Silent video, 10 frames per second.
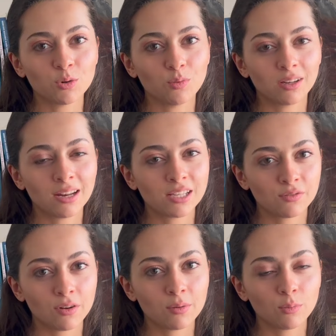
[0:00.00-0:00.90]
one, and it's
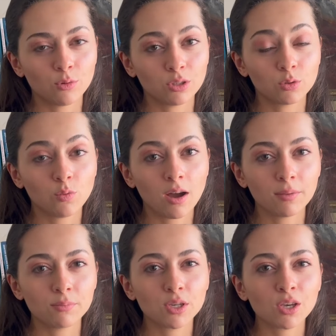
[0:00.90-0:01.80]
very important. Why?
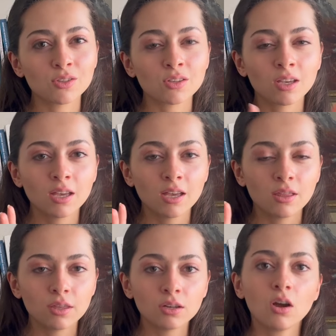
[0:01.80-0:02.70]
Because
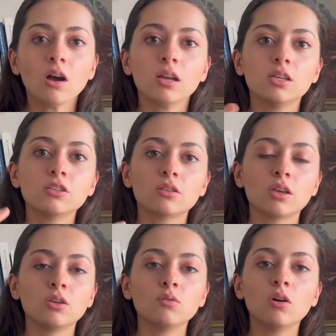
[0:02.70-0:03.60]
the knowledge
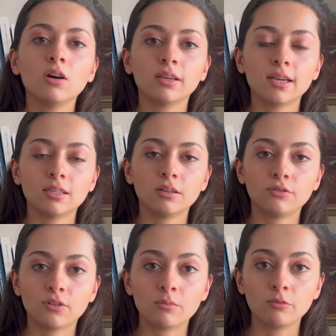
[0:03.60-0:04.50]
that you are getting
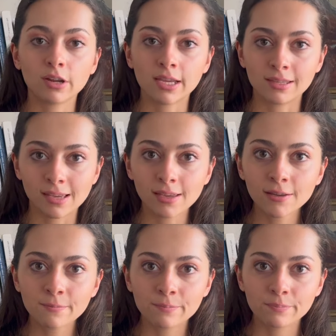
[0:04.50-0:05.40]
from
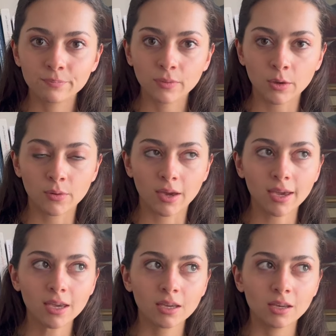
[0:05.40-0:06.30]
reading,
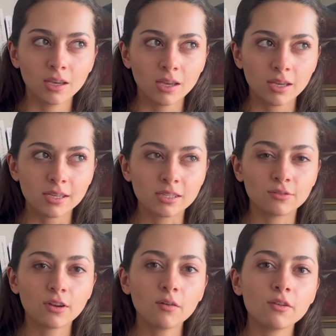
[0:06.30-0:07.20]
okay, is
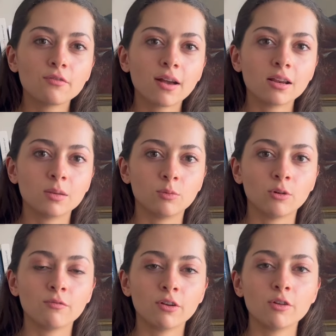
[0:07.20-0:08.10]
very valuable
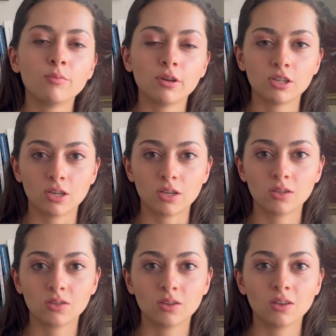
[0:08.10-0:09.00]
and very
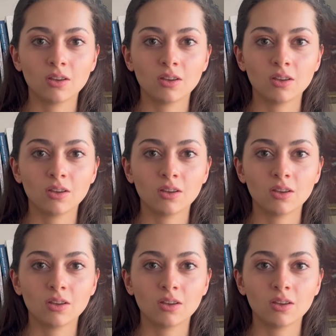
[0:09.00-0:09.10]
precious,